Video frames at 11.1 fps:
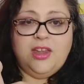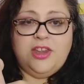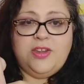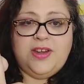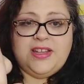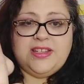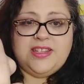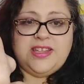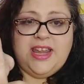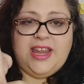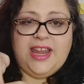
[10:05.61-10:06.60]
you can
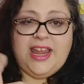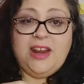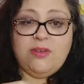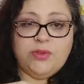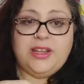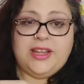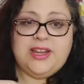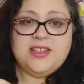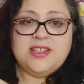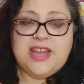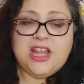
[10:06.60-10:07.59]
see, it
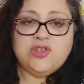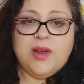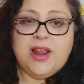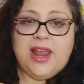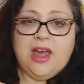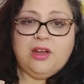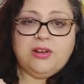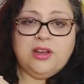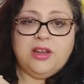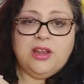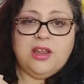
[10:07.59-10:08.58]
really stands right out.
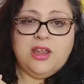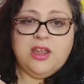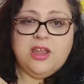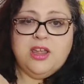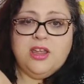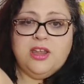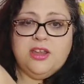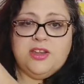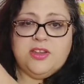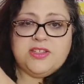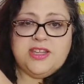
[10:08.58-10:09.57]

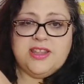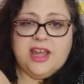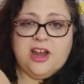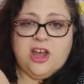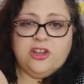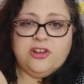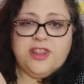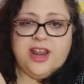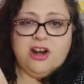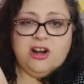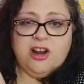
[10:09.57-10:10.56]
You see that color
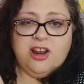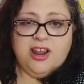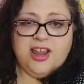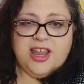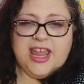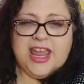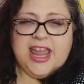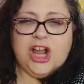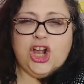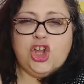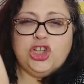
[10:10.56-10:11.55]
there?
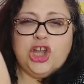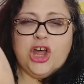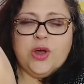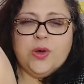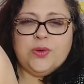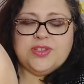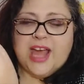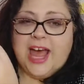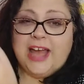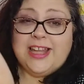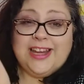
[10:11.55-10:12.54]
it glows.
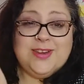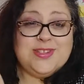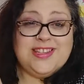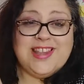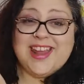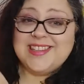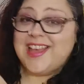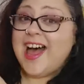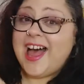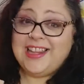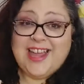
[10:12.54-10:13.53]
I like using that as a
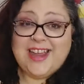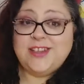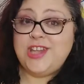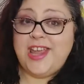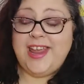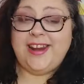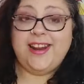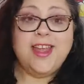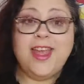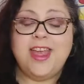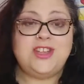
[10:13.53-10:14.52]
highlight shade.
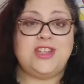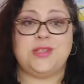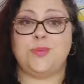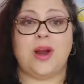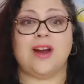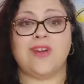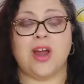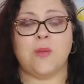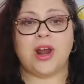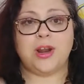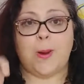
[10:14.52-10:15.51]
Just wherever I
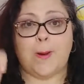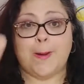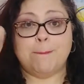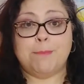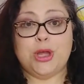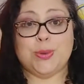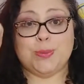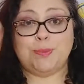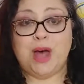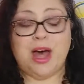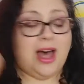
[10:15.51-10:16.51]
want to go,
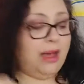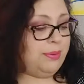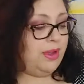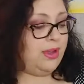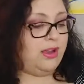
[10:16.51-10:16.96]
boom, pop,